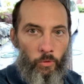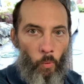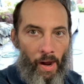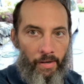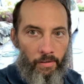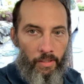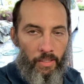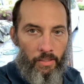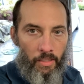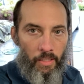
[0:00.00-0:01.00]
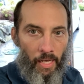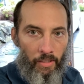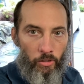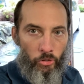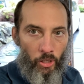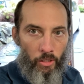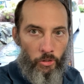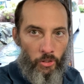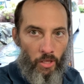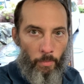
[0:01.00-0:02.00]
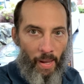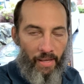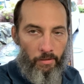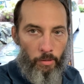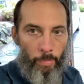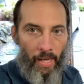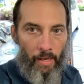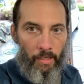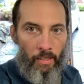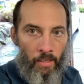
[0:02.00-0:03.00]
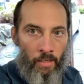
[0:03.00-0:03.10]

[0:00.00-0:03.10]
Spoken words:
wiring to connect the charger to the battery pack.